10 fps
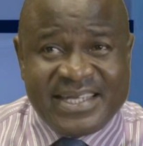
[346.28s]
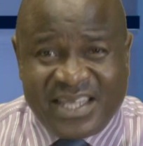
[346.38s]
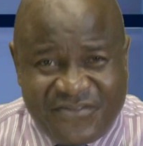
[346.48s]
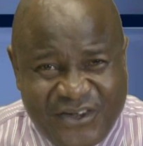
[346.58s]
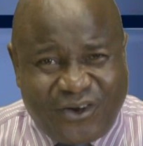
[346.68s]

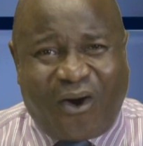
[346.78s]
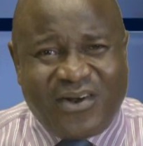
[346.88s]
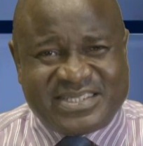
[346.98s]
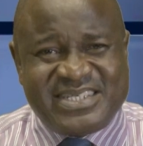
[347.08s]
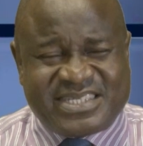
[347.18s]

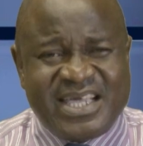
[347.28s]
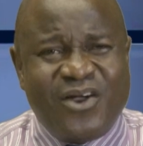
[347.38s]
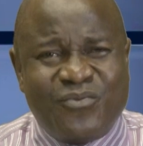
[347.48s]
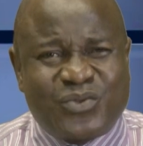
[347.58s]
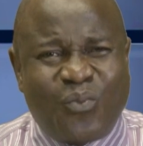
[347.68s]
difficulties
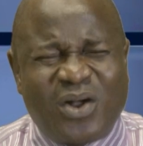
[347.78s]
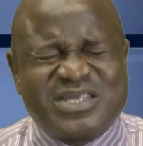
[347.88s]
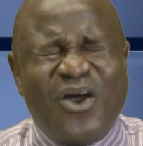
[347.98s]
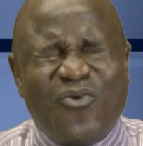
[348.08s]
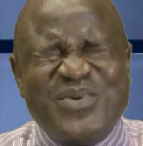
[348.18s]
with
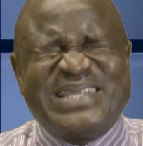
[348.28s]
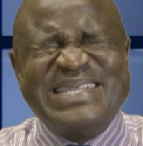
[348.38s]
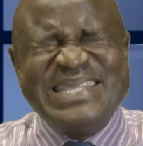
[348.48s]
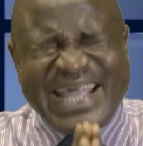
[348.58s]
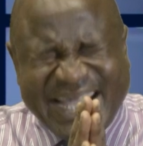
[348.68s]
what? With
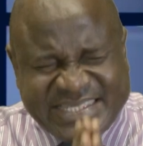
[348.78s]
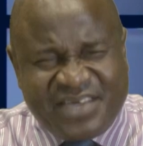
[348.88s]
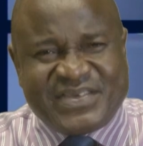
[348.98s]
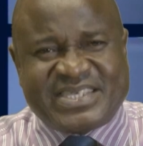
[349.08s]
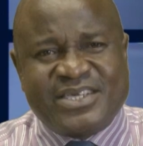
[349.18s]

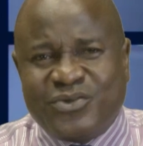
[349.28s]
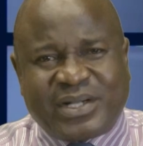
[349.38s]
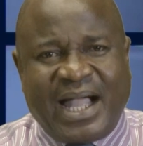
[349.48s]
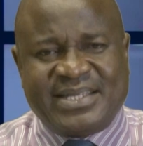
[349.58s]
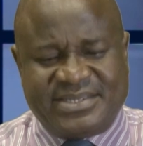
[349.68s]
negativity. You
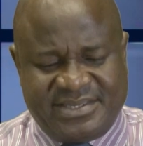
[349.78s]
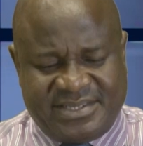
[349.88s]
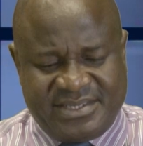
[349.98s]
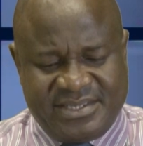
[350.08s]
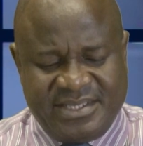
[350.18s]
can't.
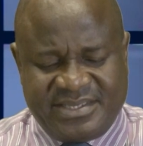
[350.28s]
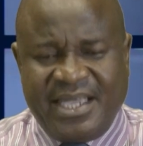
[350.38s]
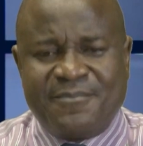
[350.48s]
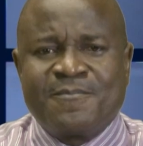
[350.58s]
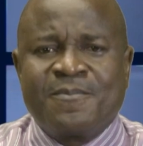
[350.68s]
See,